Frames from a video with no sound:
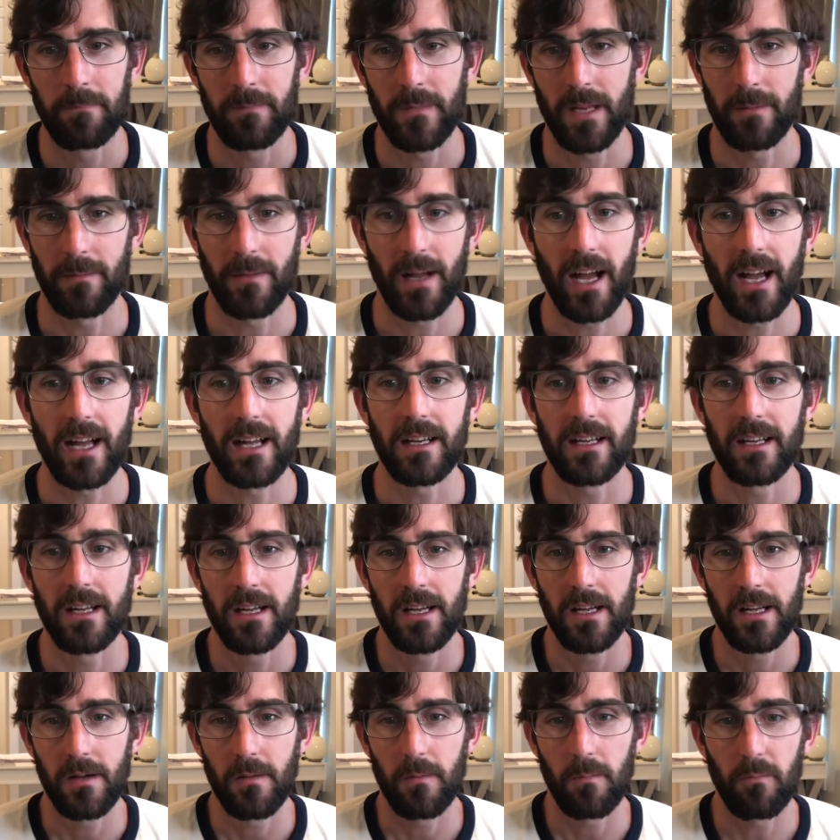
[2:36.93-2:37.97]
I'm not
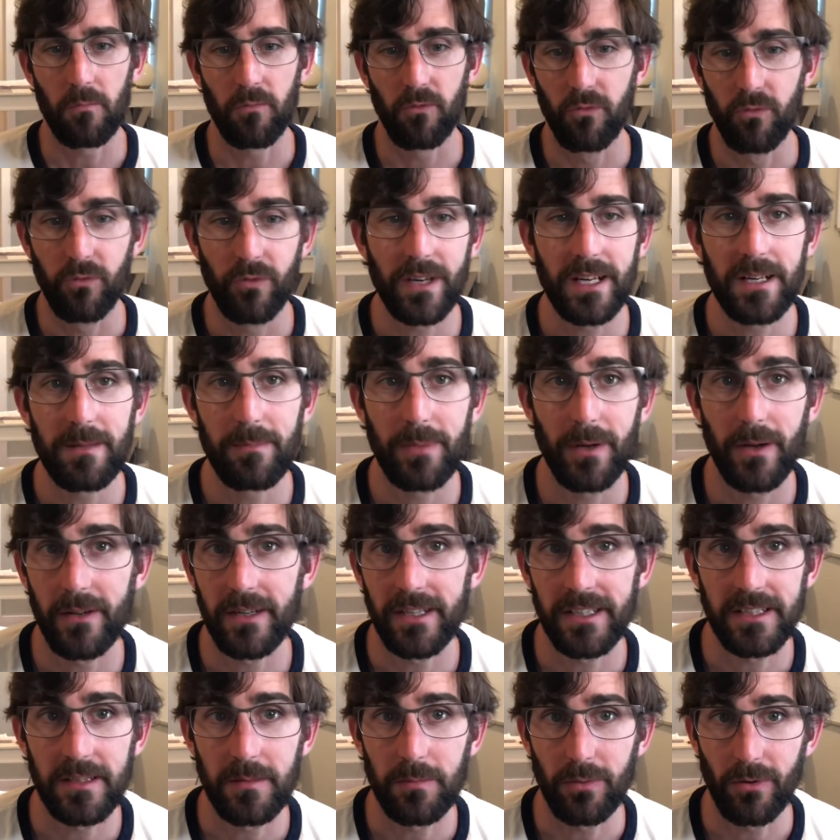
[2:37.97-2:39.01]

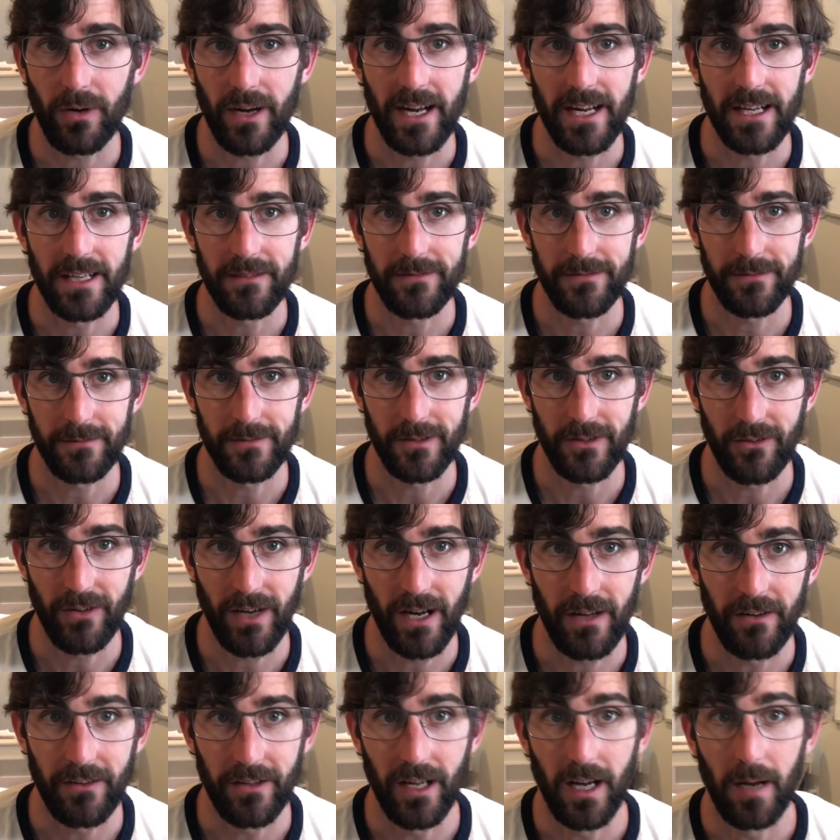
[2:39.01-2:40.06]
rebuilding the brand from the
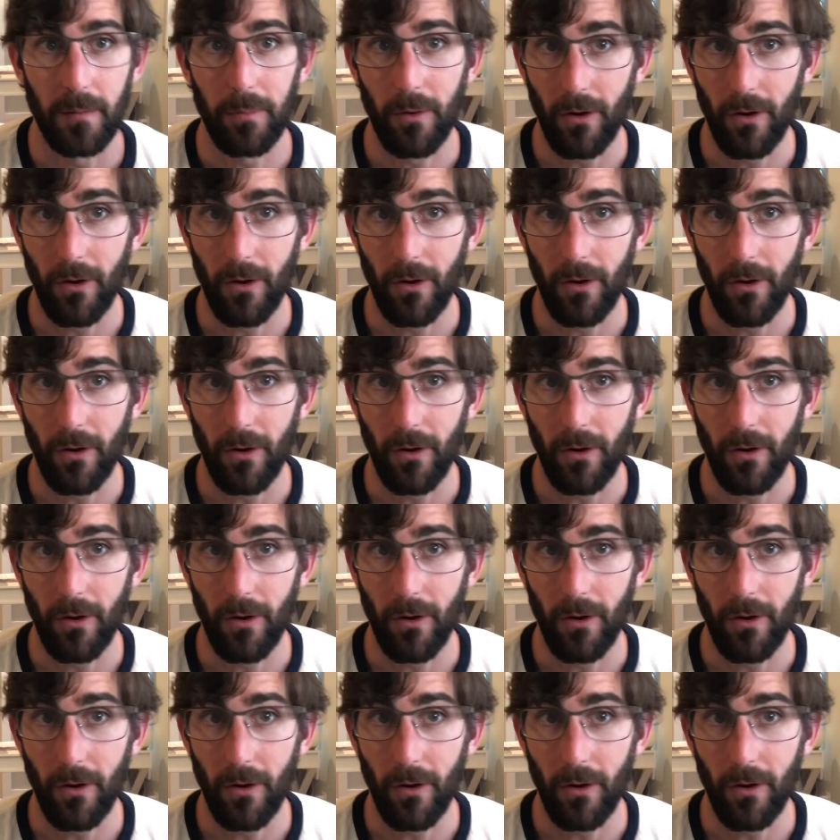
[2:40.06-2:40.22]
ground up.